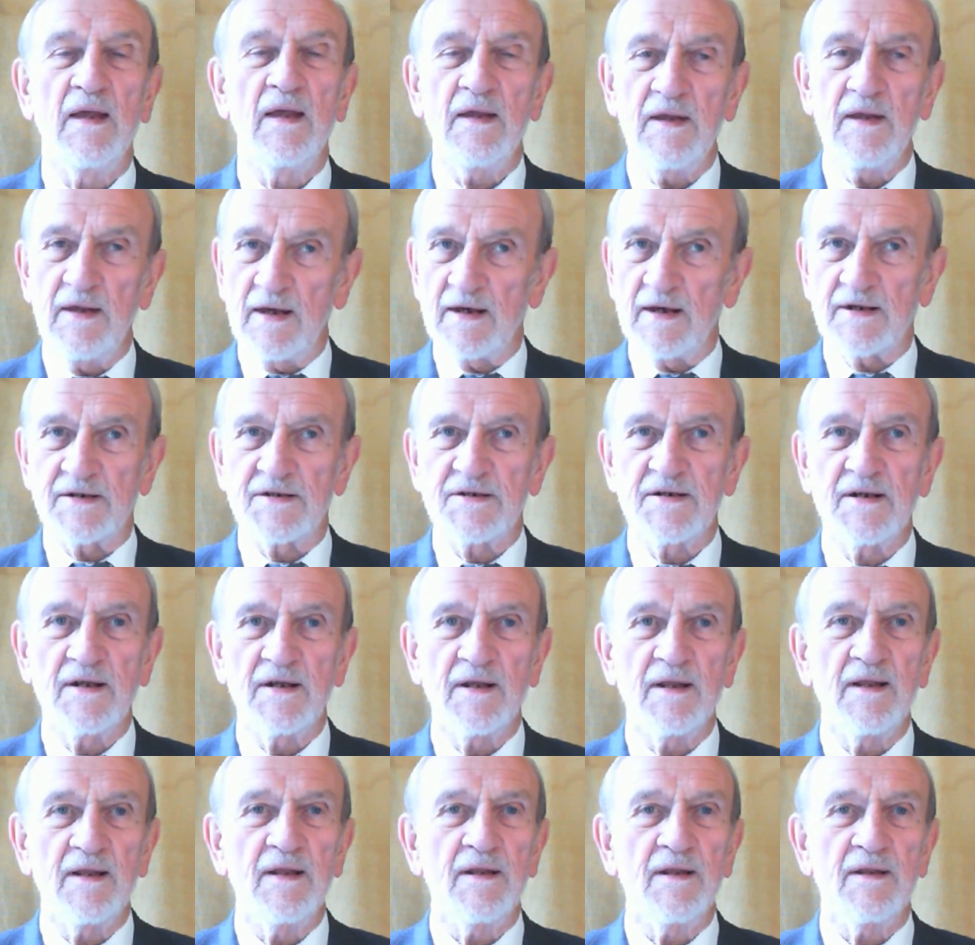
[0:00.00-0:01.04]
Yes,
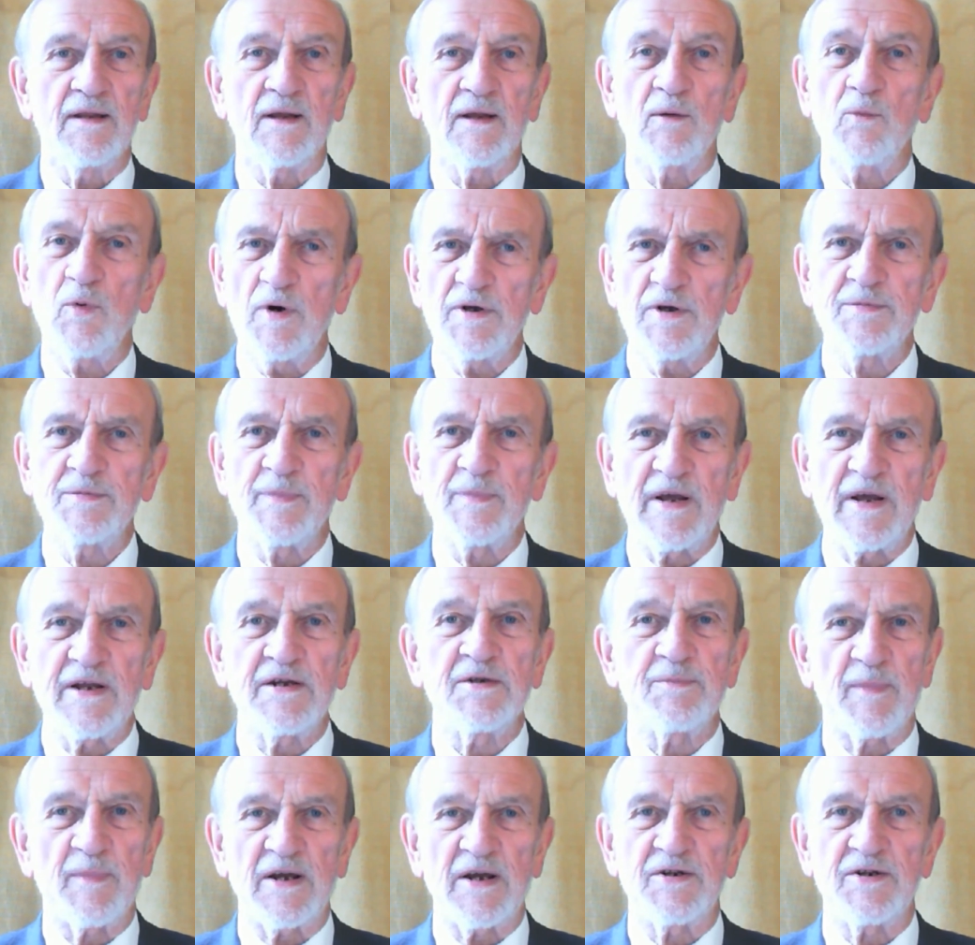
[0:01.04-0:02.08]
that was me
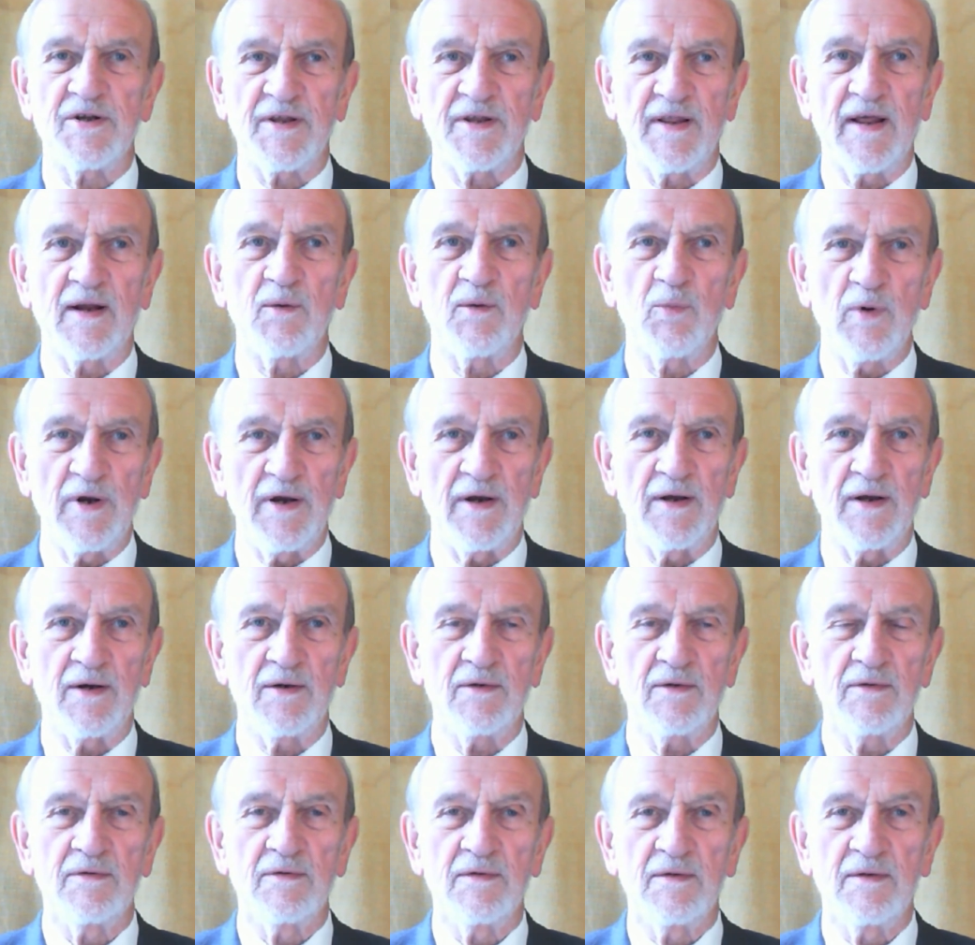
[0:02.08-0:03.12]
smashing that
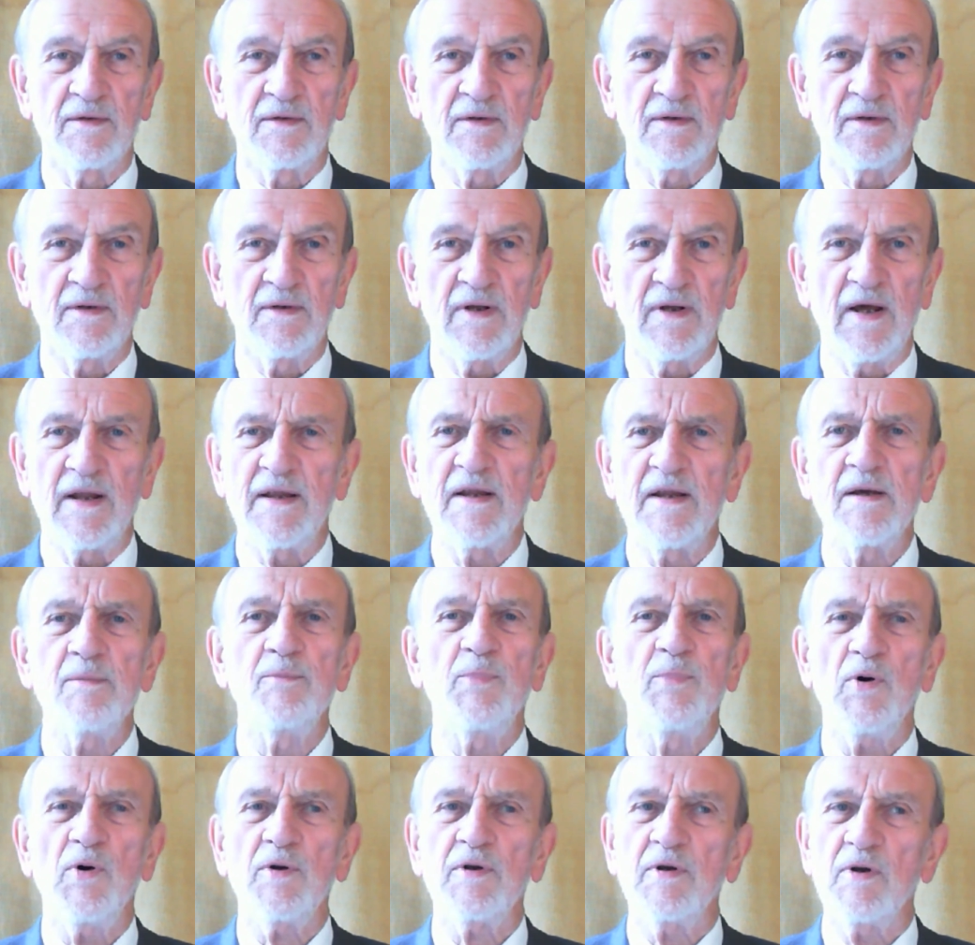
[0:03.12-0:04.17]
window, and the
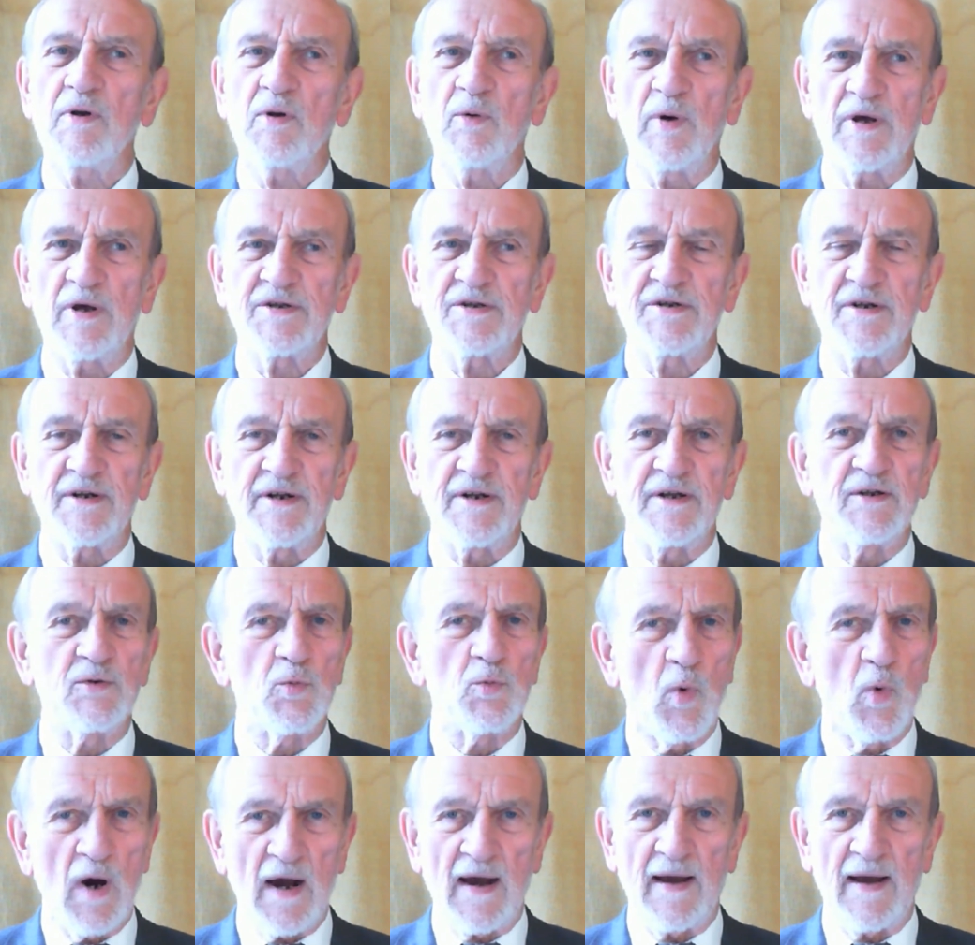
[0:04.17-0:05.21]
important question is
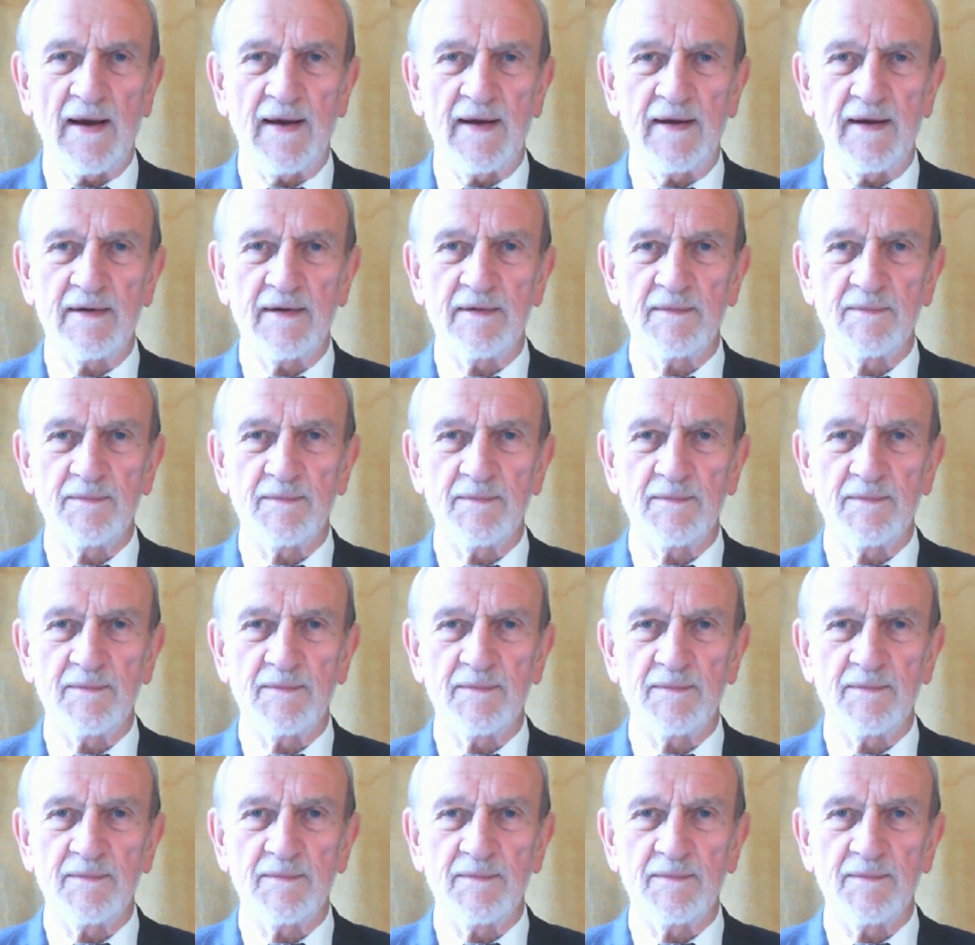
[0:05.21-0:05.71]
why?